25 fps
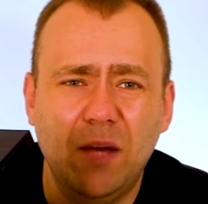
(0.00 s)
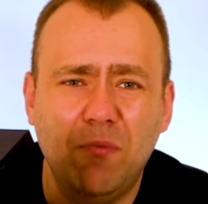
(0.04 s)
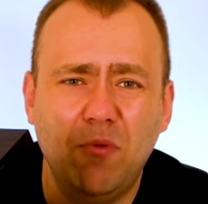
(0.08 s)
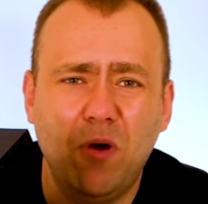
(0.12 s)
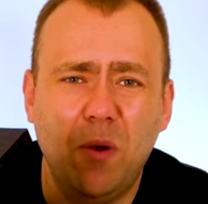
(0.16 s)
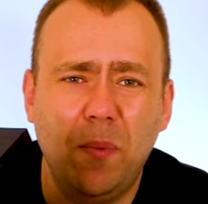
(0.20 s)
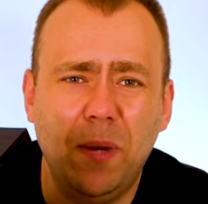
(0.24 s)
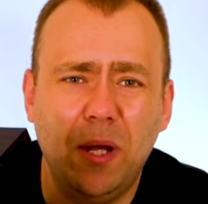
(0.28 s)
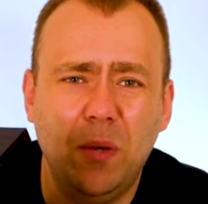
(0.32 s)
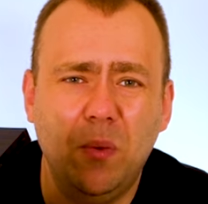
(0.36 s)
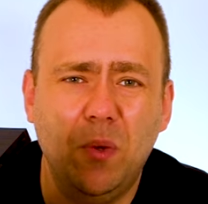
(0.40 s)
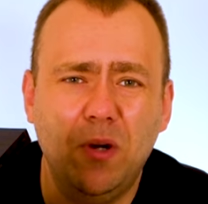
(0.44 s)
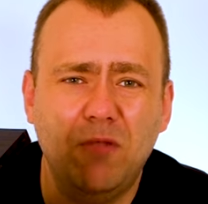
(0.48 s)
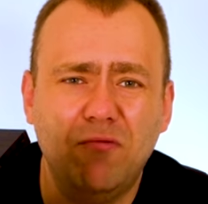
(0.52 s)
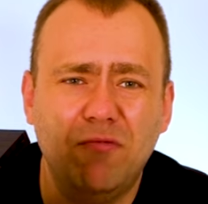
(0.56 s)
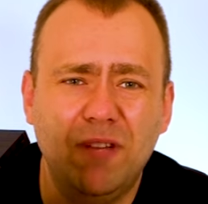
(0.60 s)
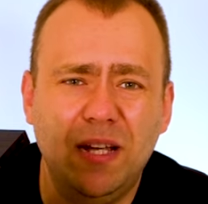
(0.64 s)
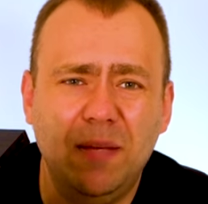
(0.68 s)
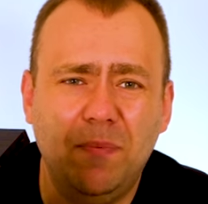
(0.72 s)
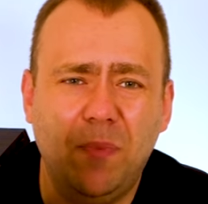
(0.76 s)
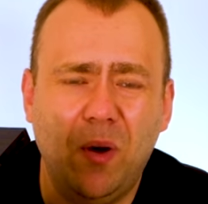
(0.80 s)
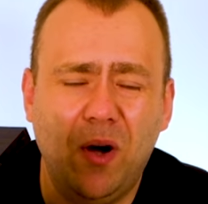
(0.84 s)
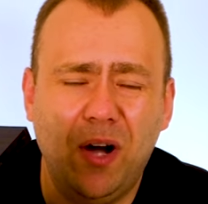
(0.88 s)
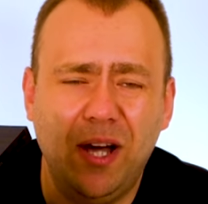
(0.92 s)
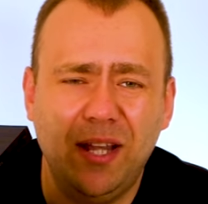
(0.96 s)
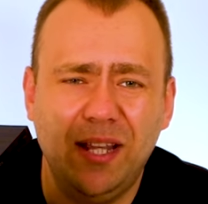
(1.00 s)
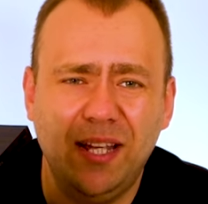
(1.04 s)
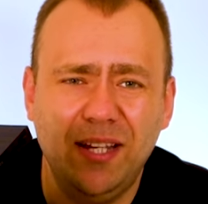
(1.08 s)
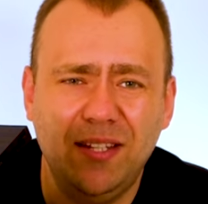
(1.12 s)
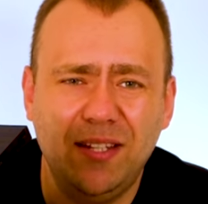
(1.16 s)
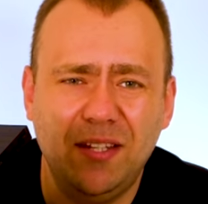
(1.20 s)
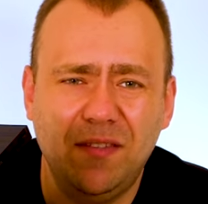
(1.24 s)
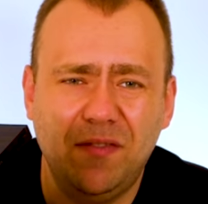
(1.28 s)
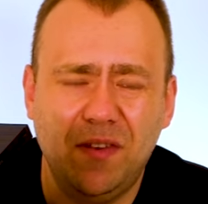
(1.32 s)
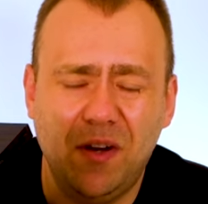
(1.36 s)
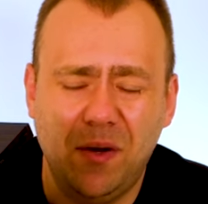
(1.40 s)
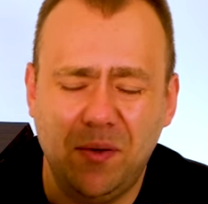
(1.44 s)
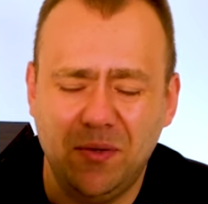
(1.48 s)
I probably would rebuy
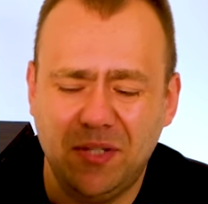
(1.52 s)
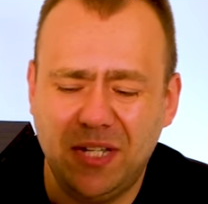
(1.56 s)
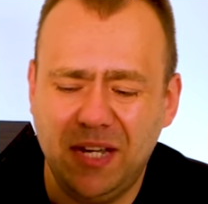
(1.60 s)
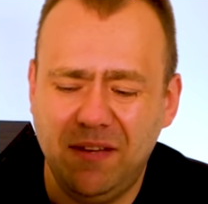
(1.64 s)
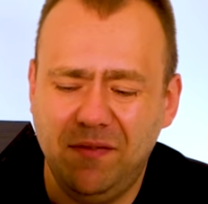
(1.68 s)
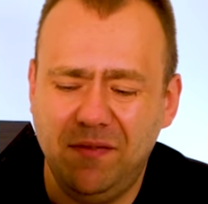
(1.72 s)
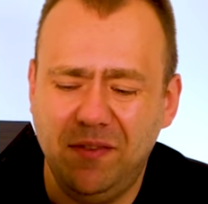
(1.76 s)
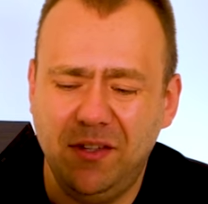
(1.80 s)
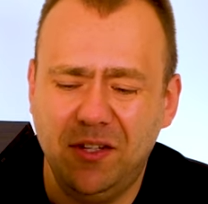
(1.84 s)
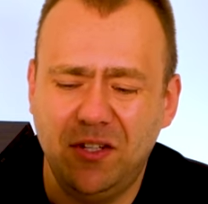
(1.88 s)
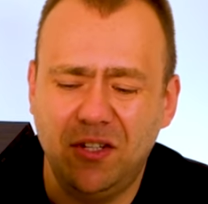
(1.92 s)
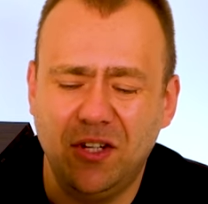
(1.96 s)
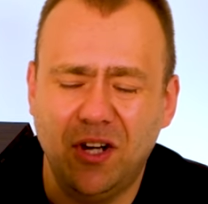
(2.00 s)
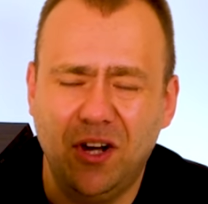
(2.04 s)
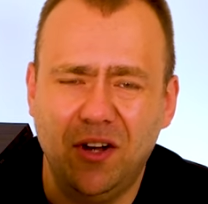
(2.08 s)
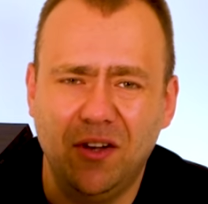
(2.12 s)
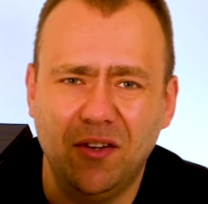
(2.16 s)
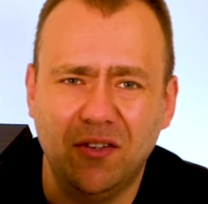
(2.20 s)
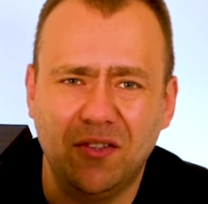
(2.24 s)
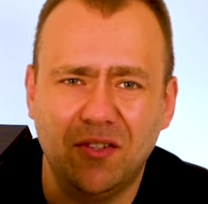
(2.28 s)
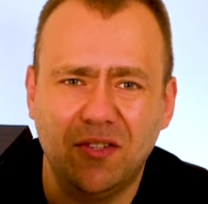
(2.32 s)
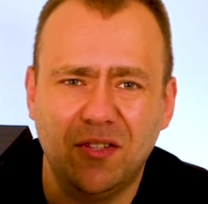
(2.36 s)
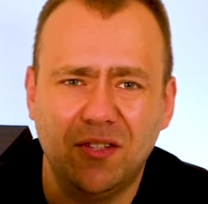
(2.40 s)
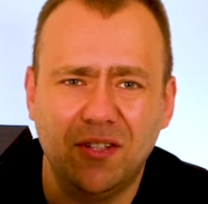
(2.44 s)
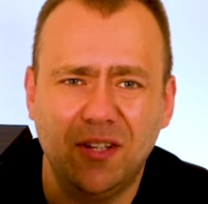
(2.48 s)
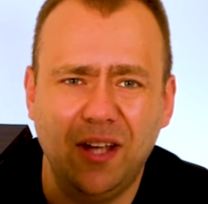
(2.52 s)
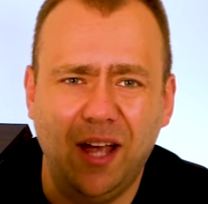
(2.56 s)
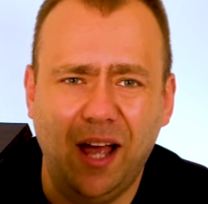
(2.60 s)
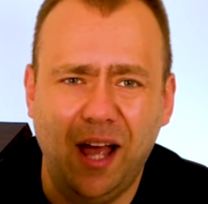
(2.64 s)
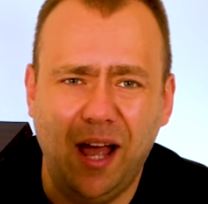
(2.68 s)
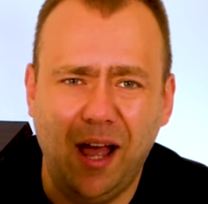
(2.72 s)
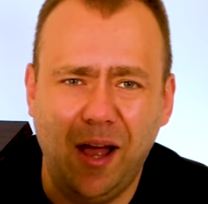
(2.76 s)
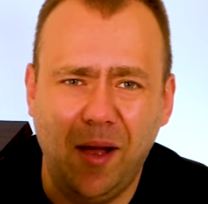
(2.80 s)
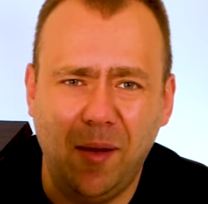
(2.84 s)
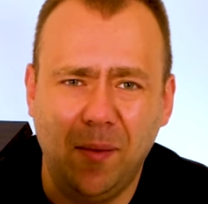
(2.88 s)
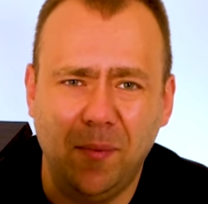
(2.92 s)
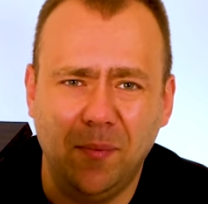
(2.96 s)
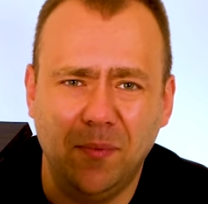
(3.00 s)
this if I was given the chance
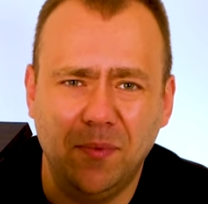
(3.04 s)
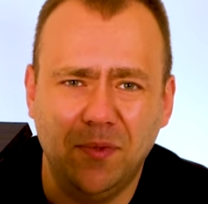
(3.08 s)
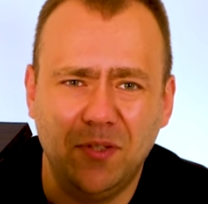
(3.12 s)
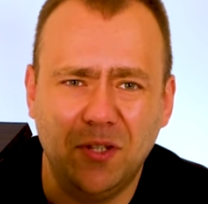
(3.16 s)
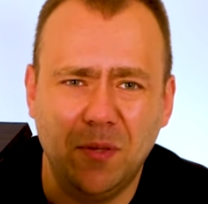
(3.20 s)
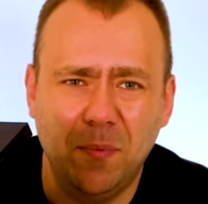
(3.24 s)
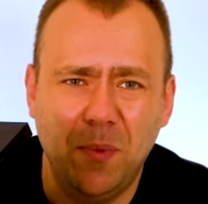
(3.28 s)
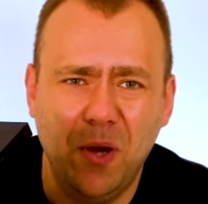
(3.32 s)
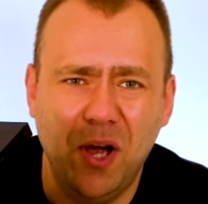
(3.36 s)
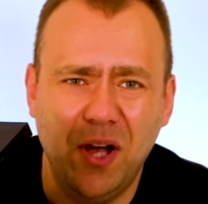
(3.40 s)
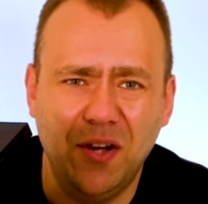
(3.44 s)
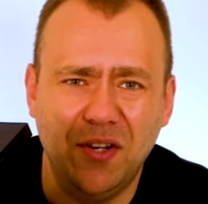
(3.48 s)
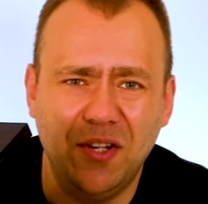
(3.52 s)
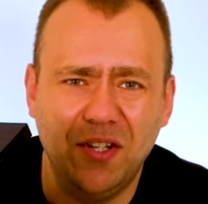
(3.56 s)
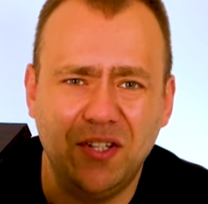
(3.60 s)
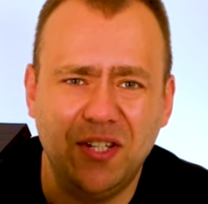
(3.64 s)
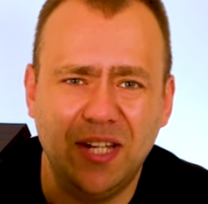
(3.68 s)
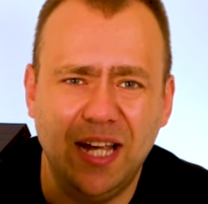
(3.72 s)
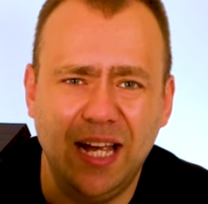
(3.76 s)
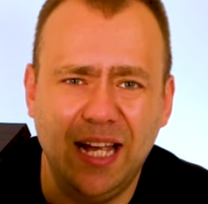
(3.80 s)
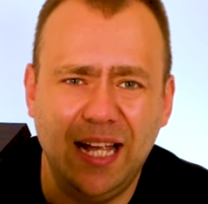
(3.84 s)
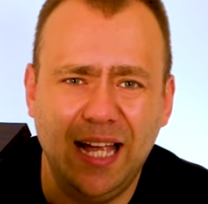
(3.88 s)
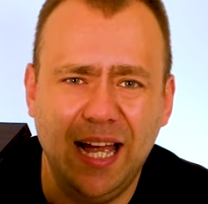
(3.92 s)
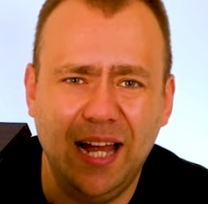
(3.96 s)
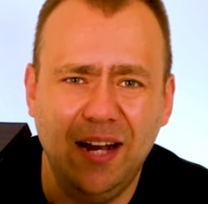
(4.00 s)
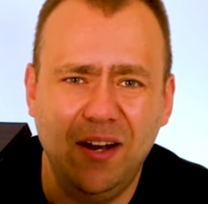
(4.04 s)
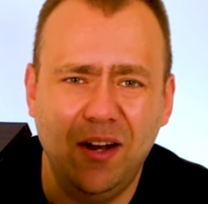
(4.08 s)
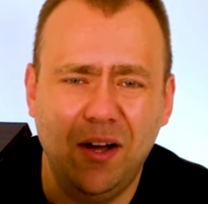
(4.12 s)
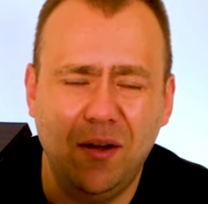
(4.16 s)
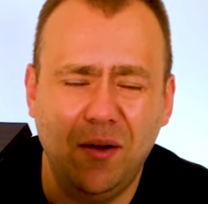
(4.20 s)
um, to purchase it again.